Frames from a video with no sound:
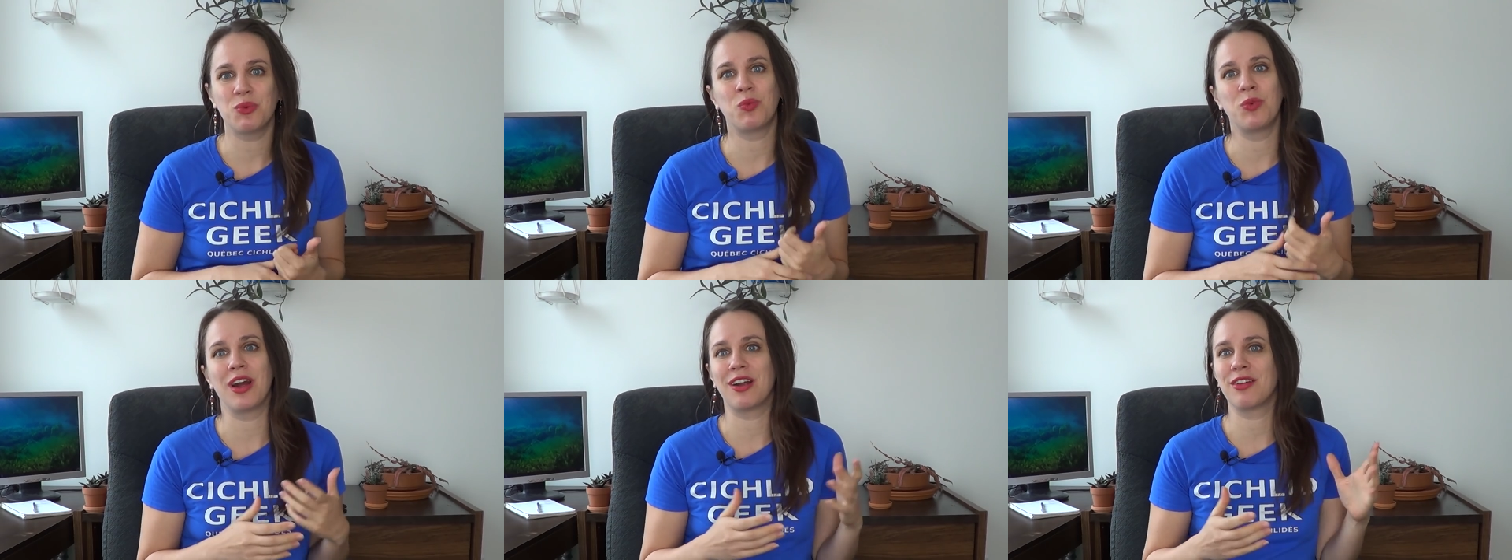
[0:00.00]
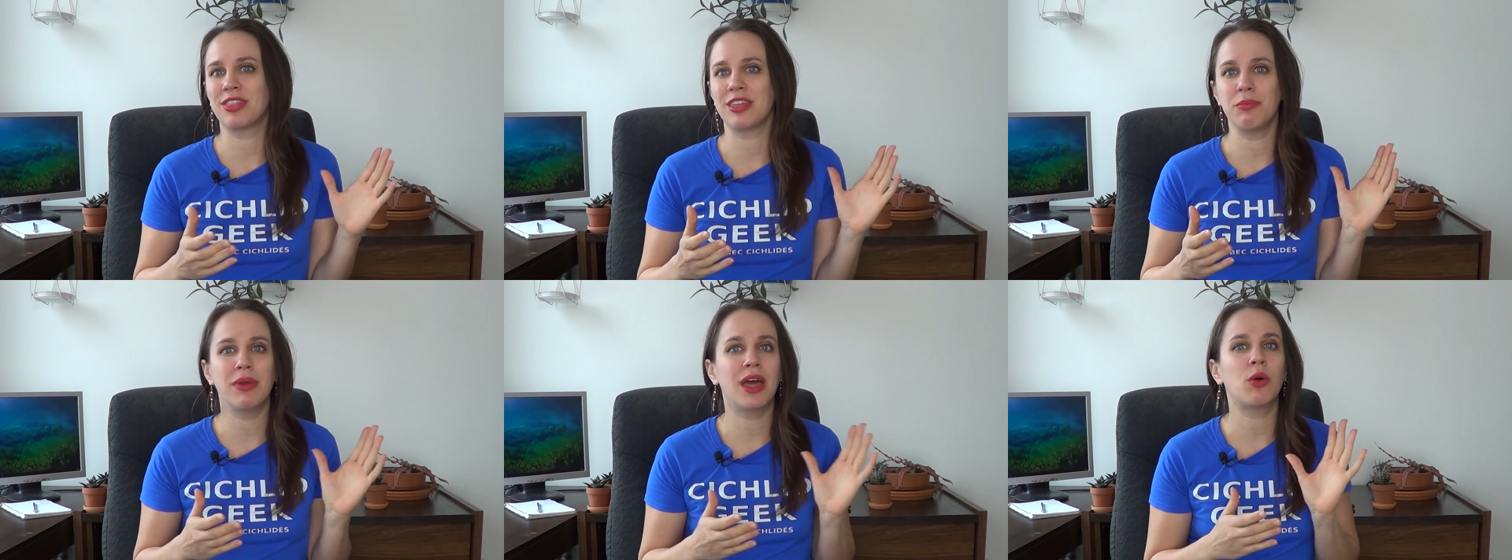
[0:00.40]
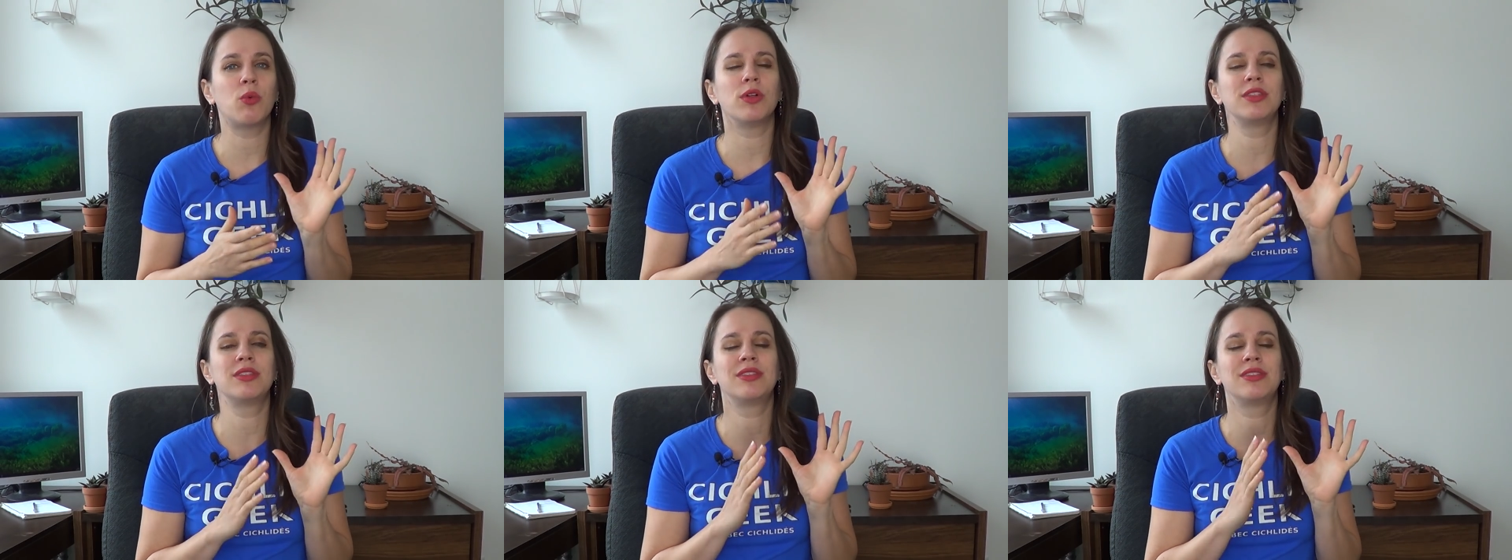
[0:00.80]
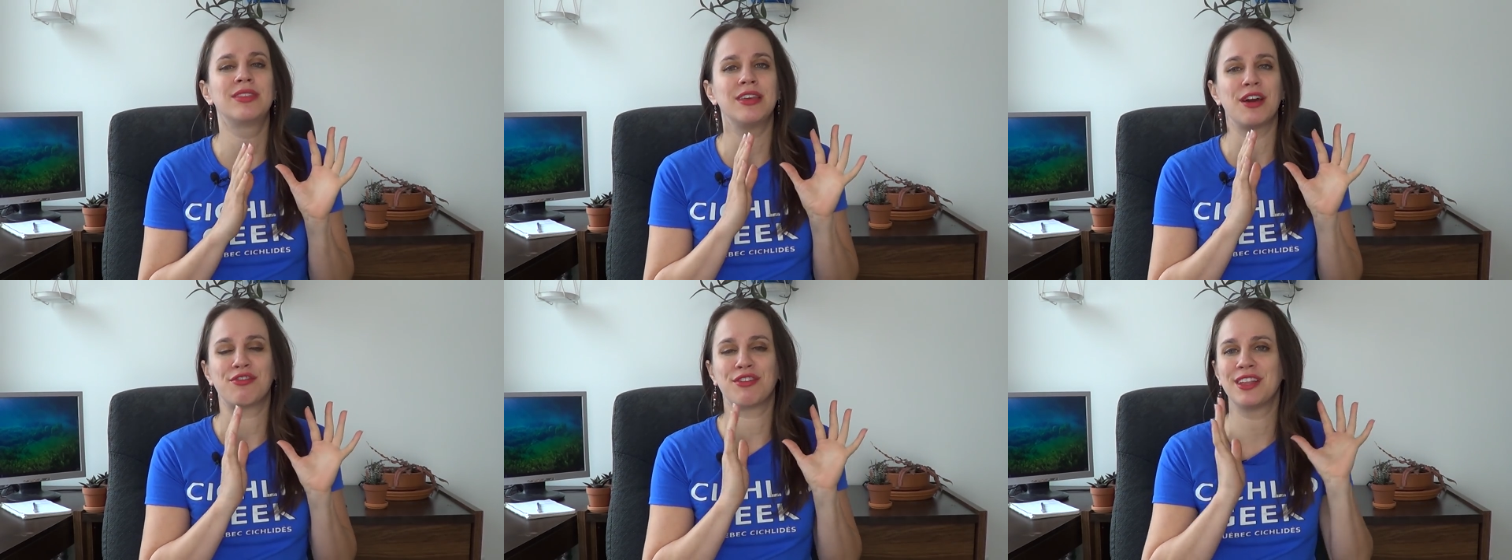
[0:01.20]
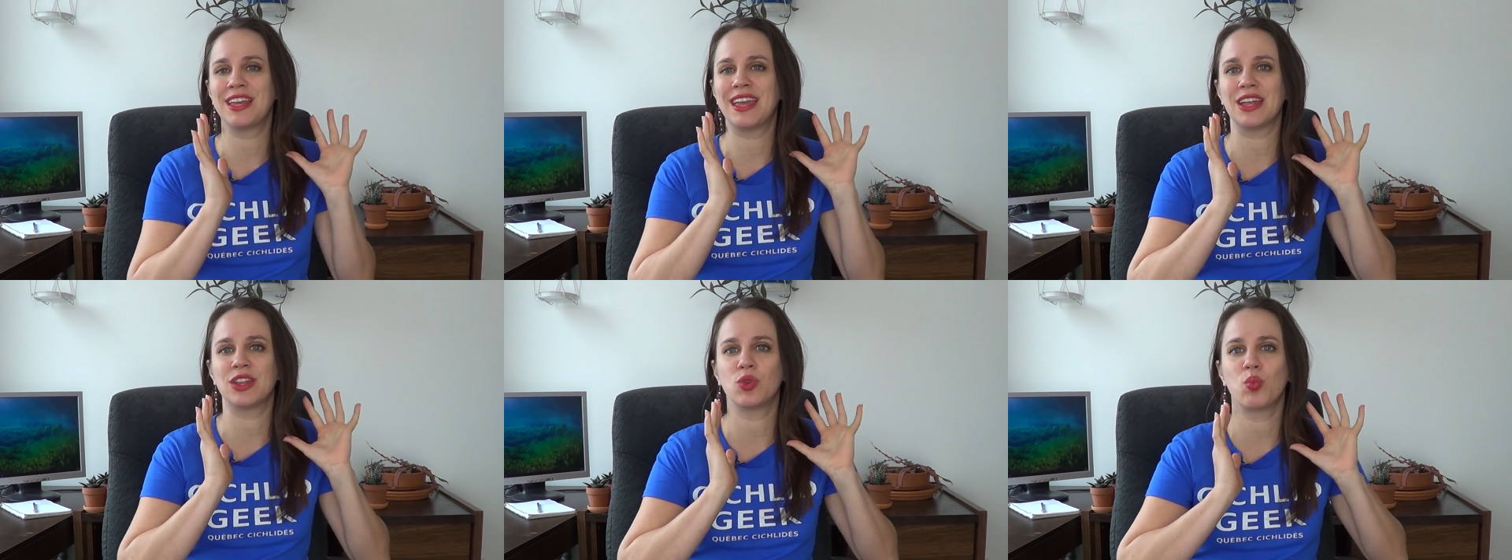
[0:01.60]
where the male will definitely
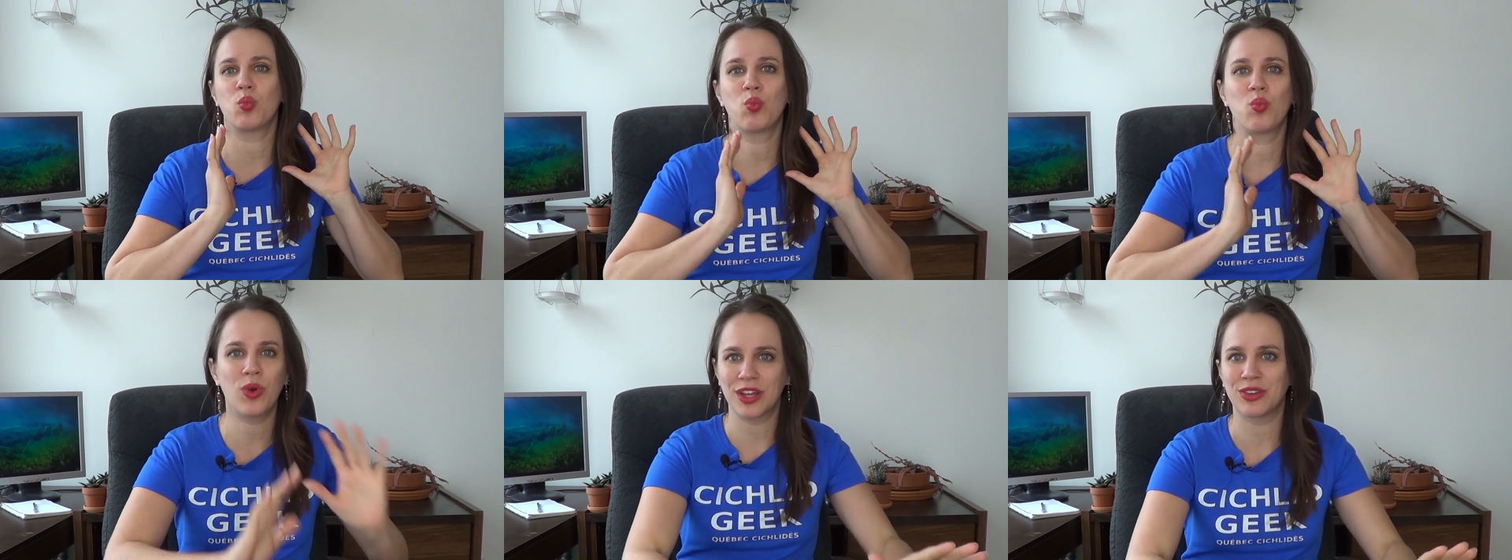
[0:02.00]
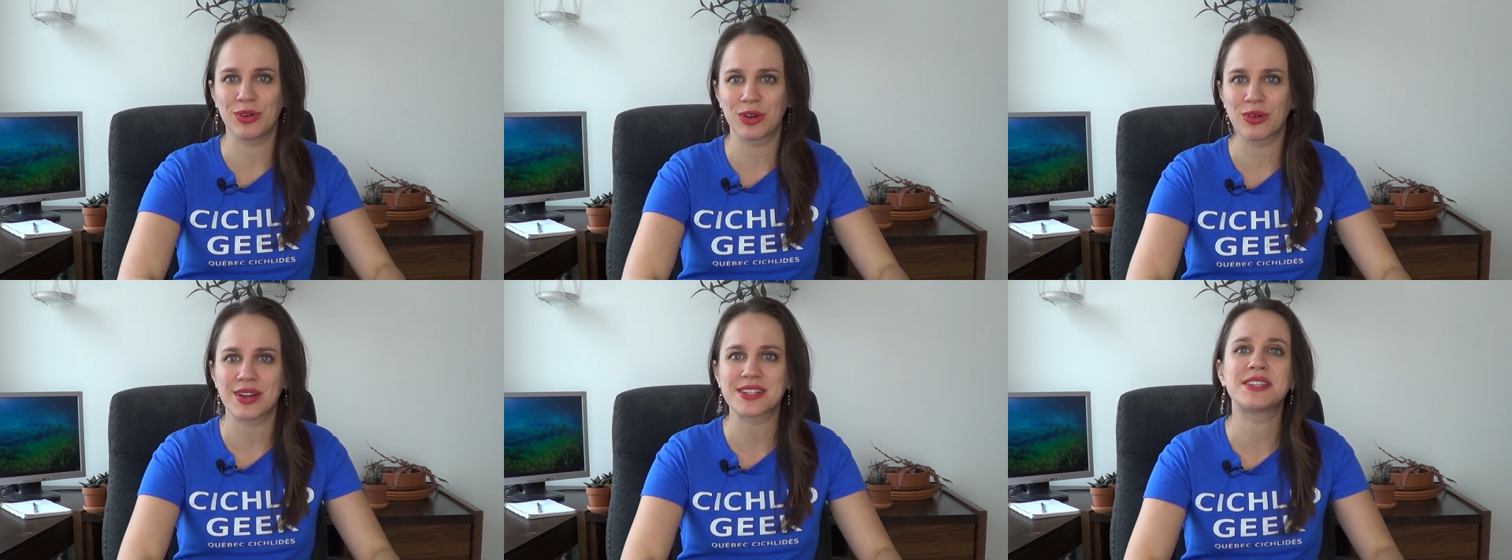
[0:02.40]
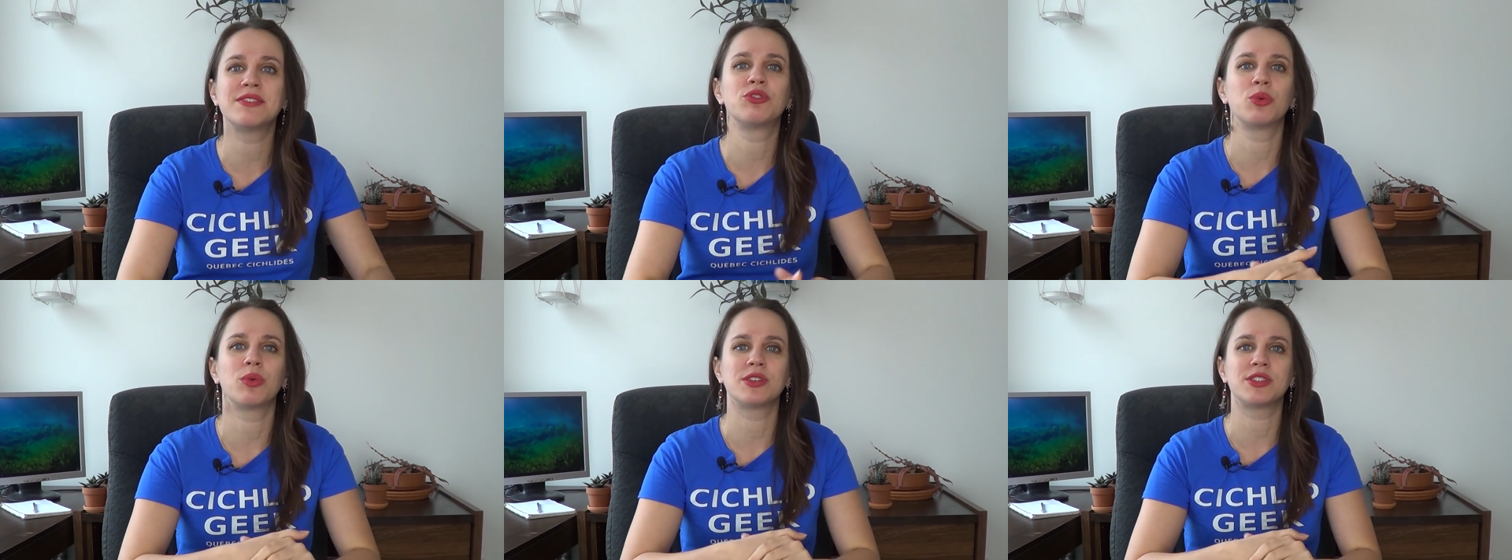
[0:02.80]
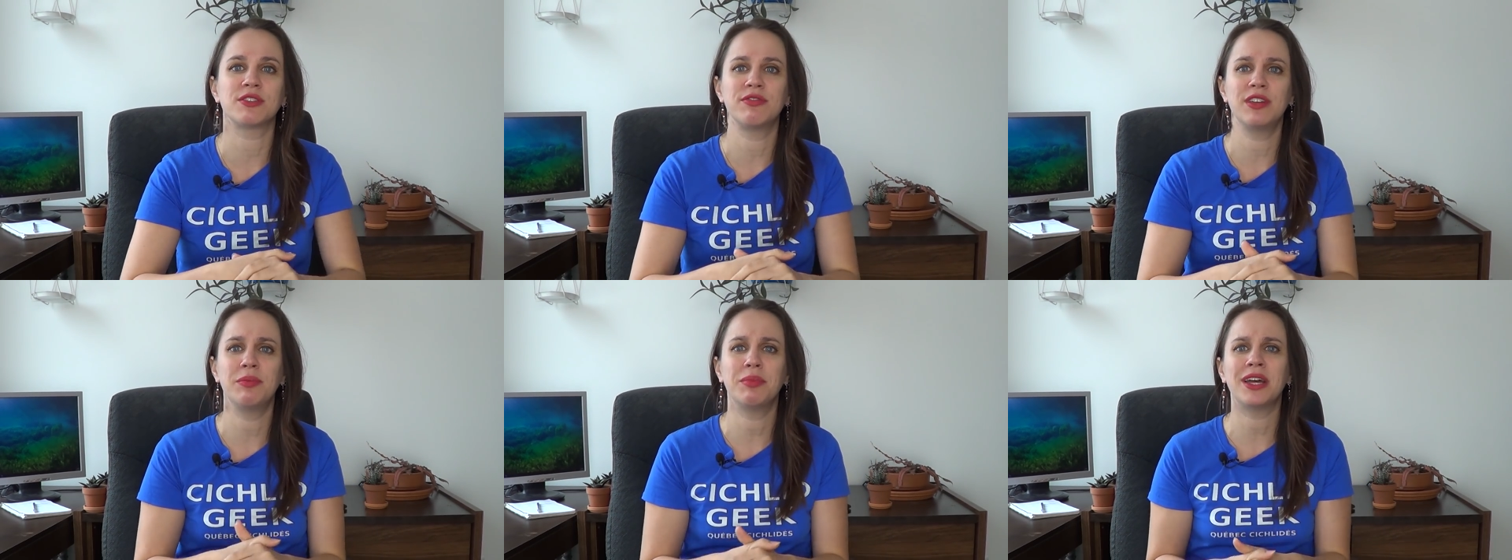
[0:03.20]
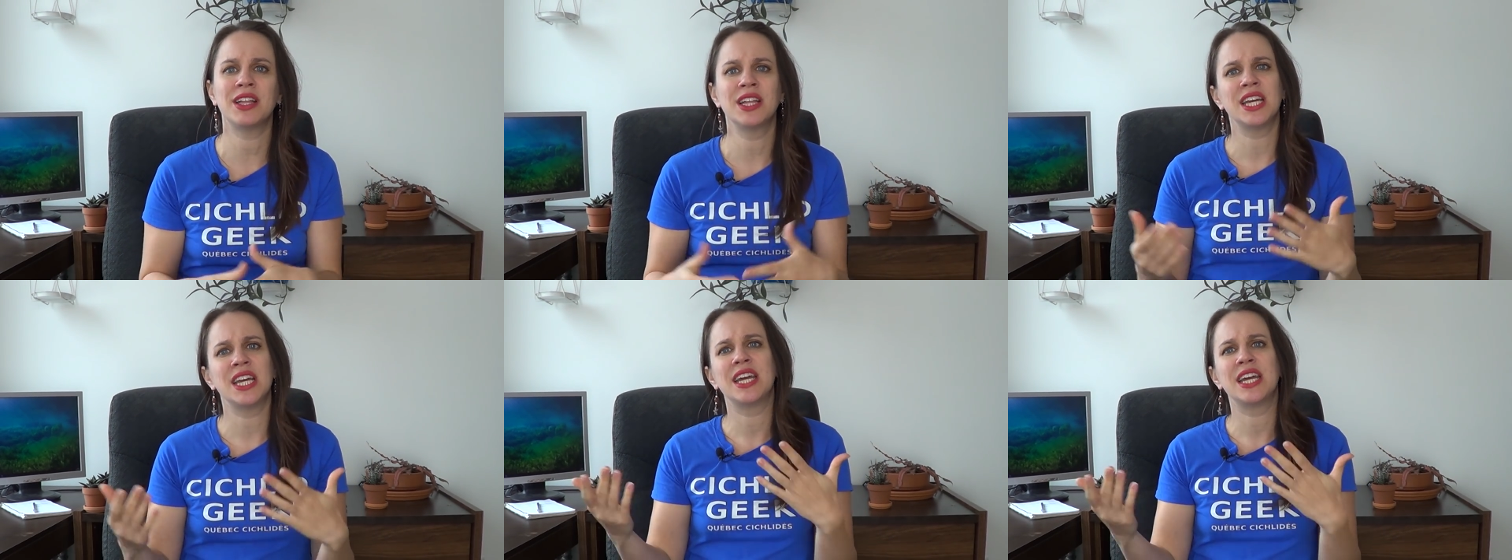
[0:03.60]
get way too aggressive towards the female.